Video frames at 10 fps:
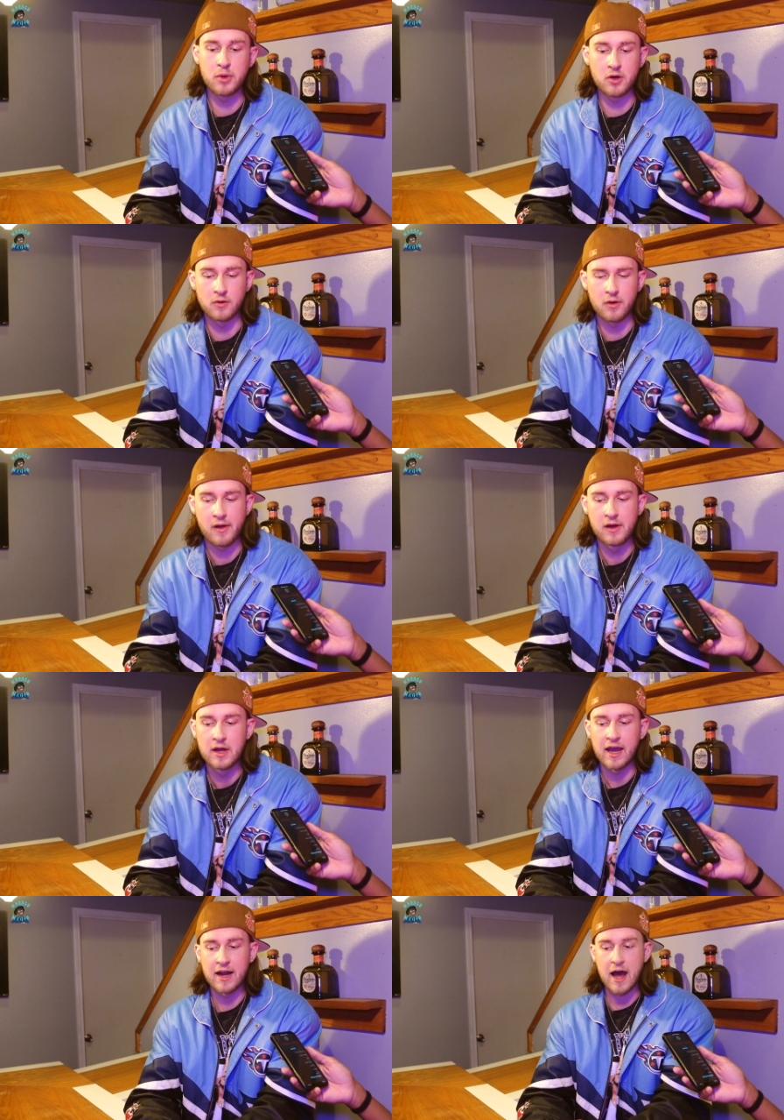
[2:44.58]
built
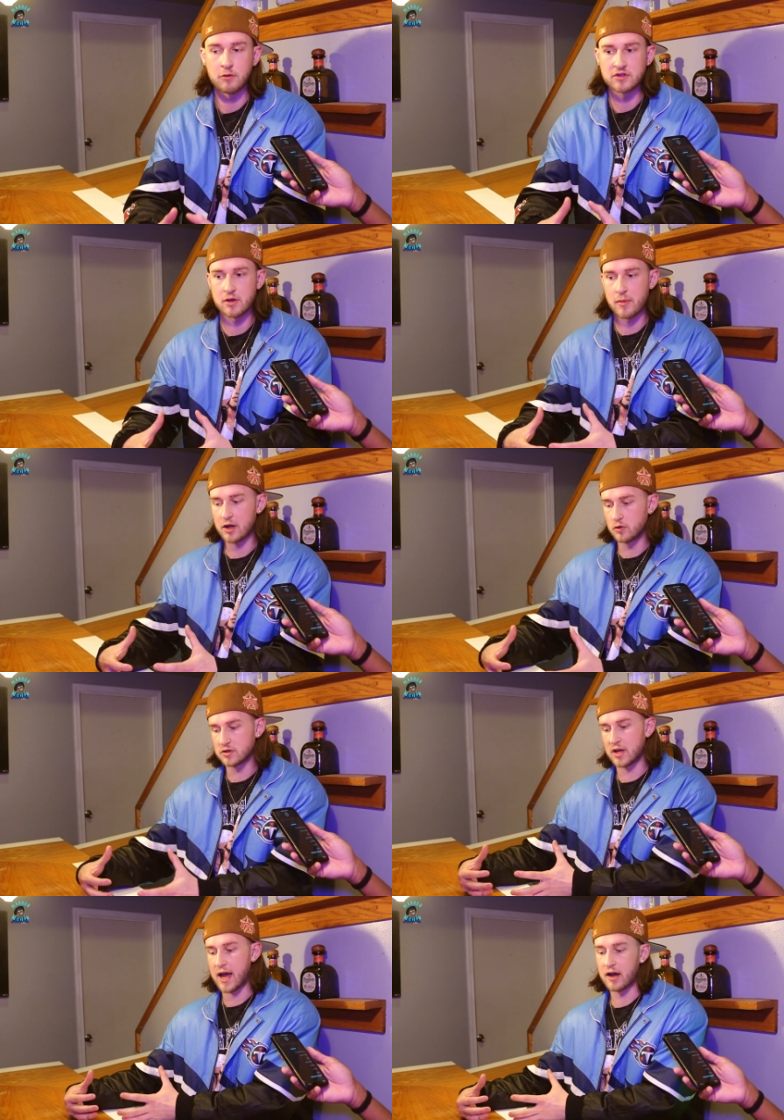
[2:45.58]
and I was somebody who
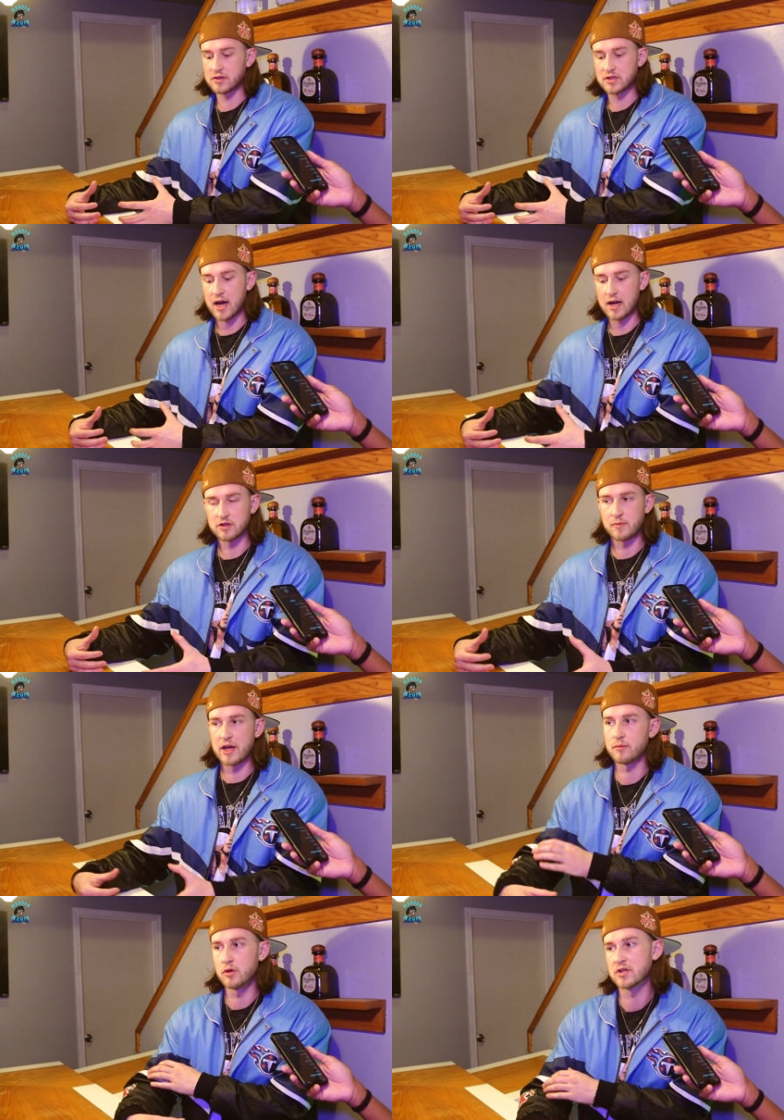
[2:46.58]
was on the outside. I was
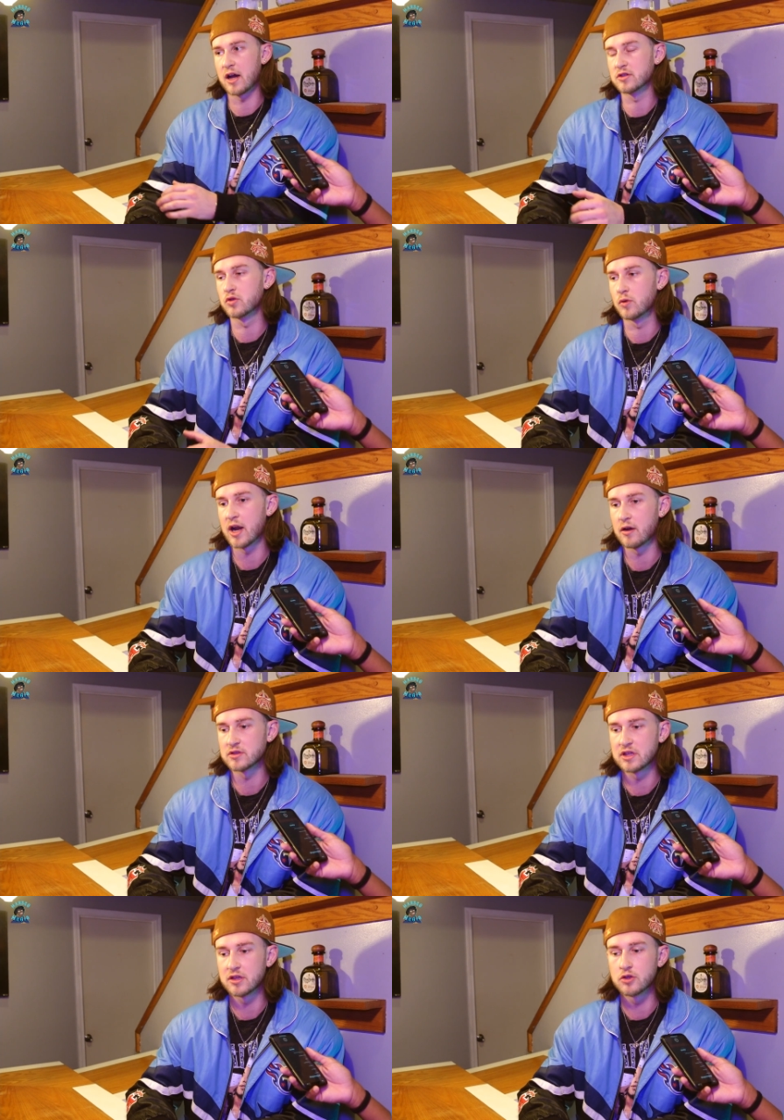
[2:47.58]
making music, I was doing what I
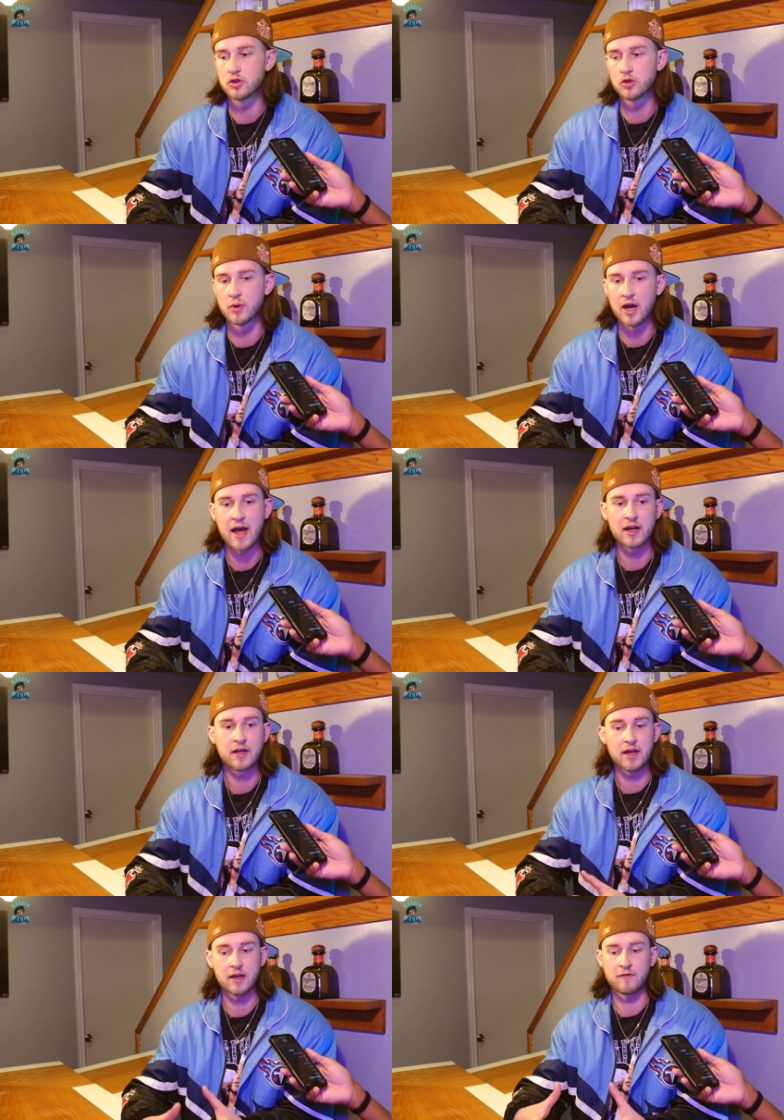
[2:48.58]
was needed to do, but I
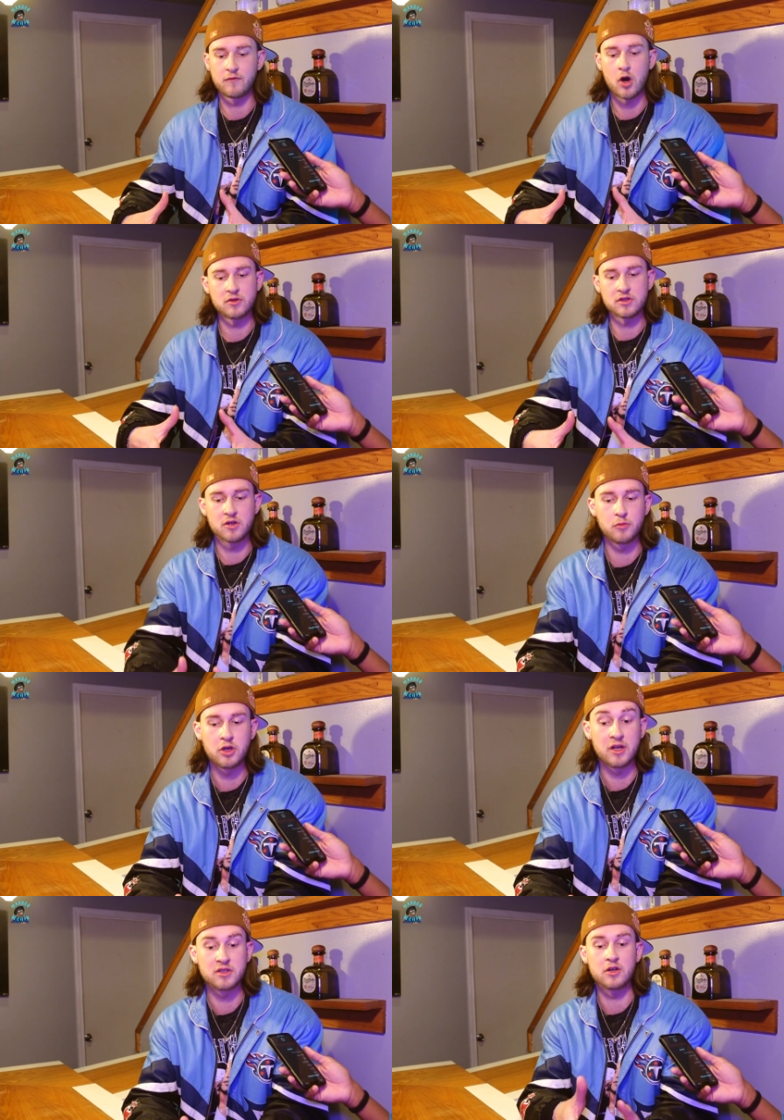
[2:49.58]
didn't get involved in this
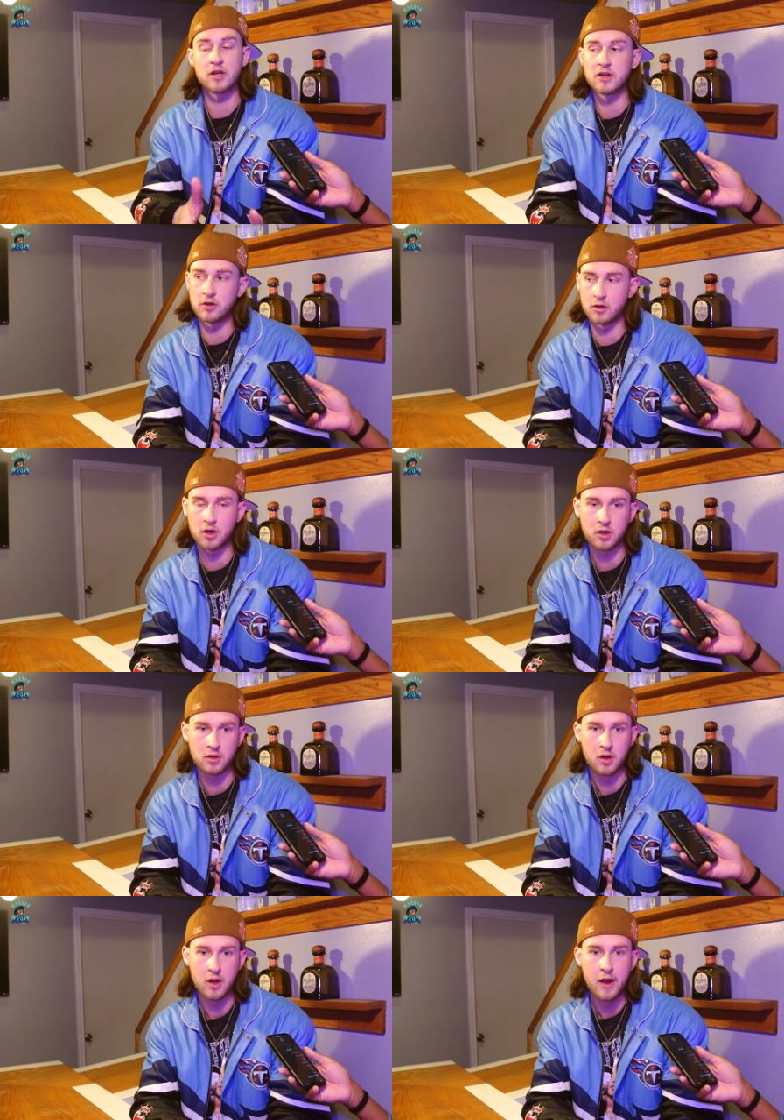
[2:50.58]
community until a year ago.
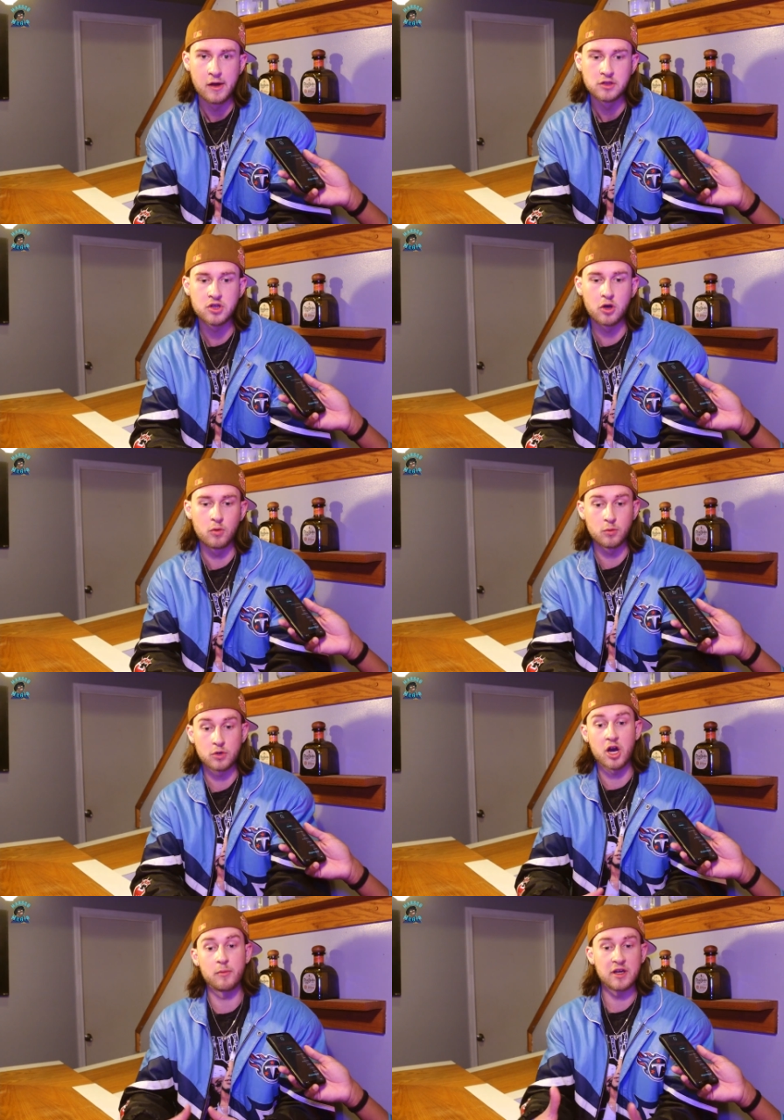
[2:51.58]
Mm-hmm. So
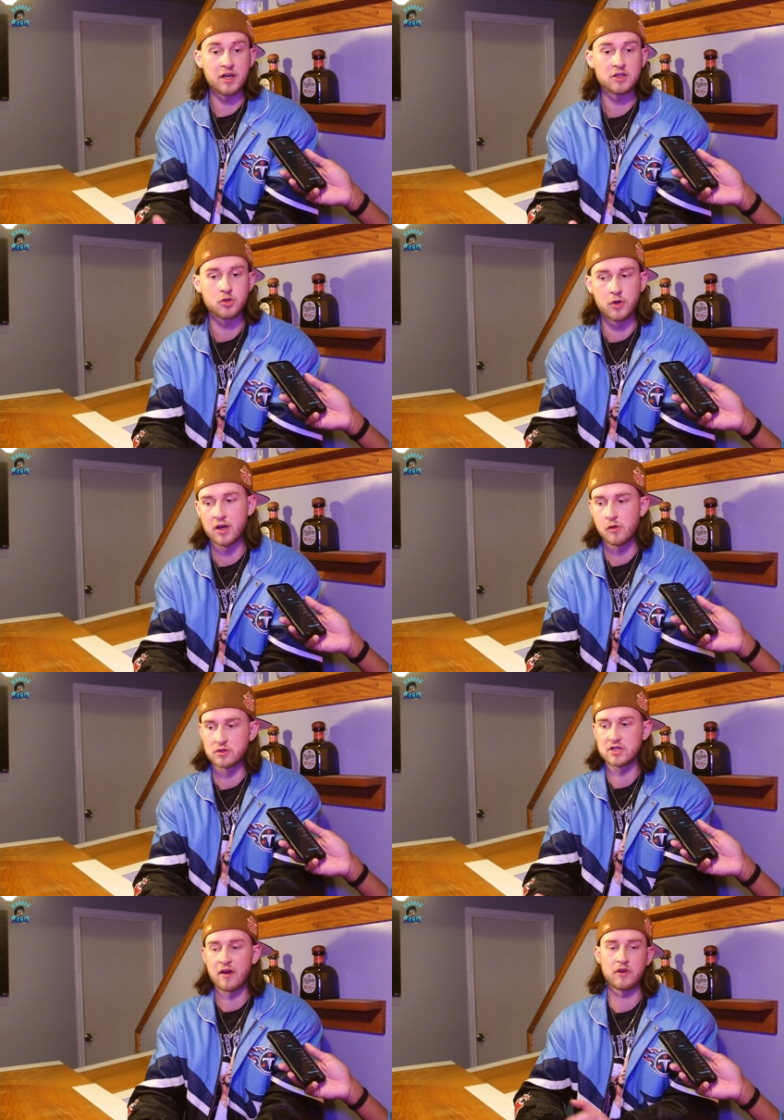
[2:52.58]
coming into it, it
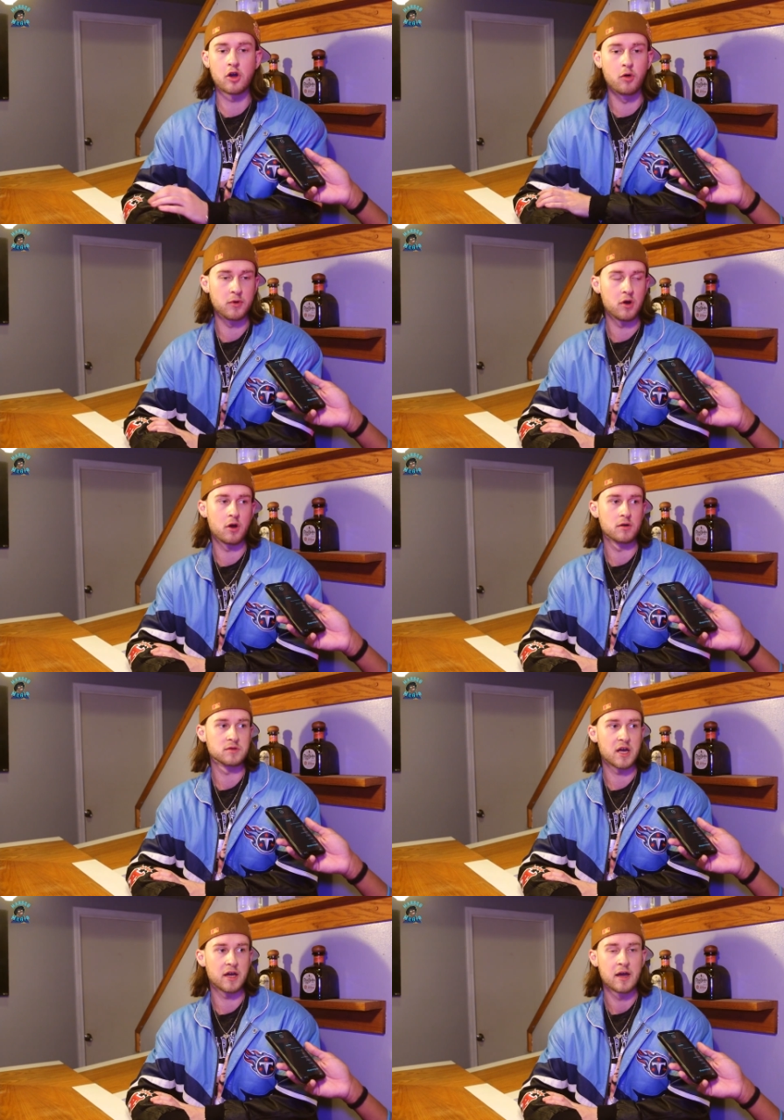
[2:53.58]
was definitely open
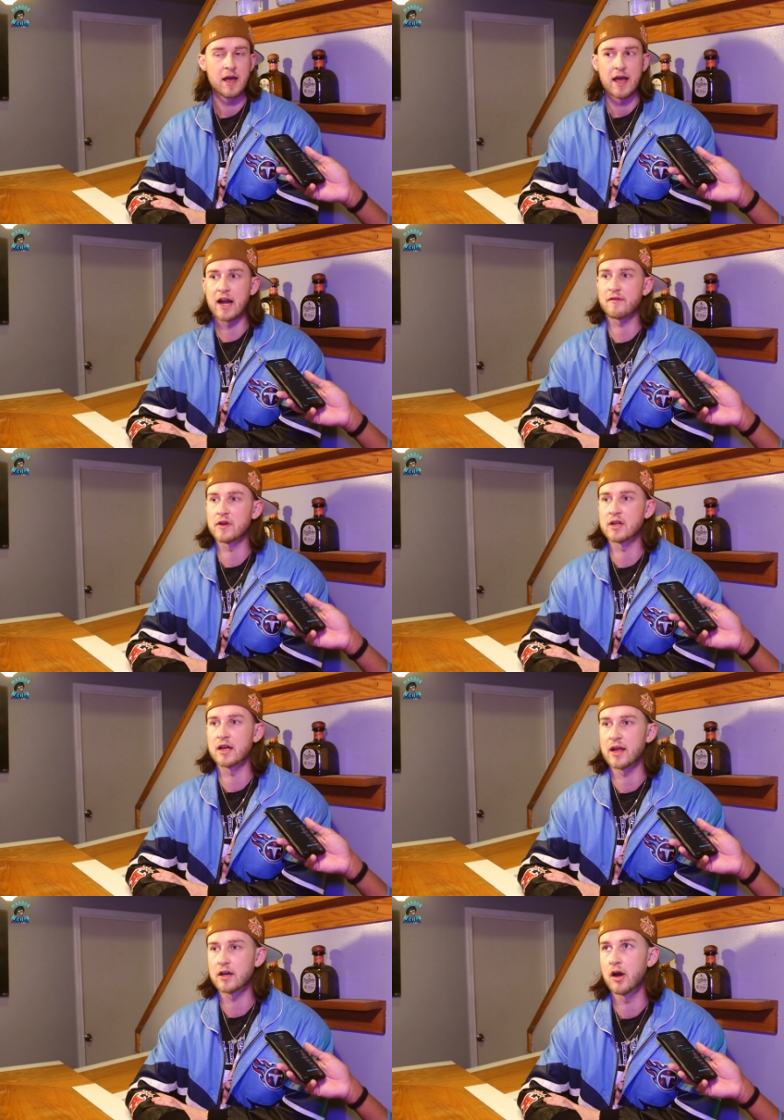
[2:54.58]
arms, like, and I feel
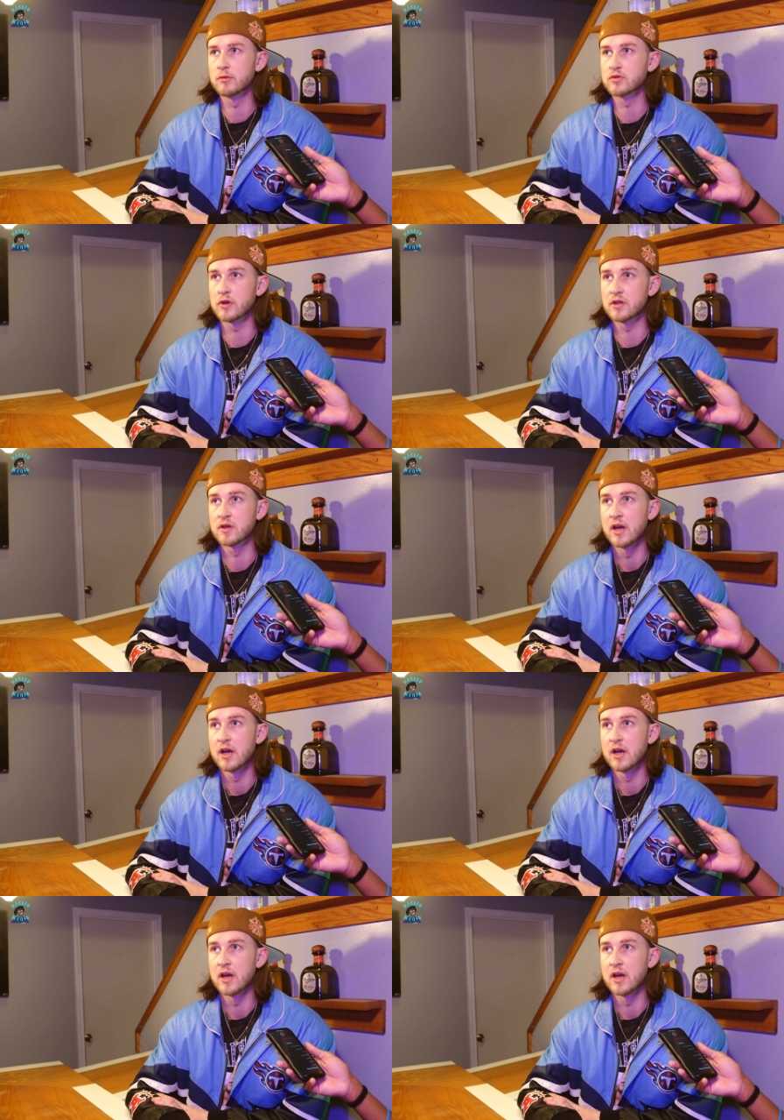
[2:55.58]
like that comes with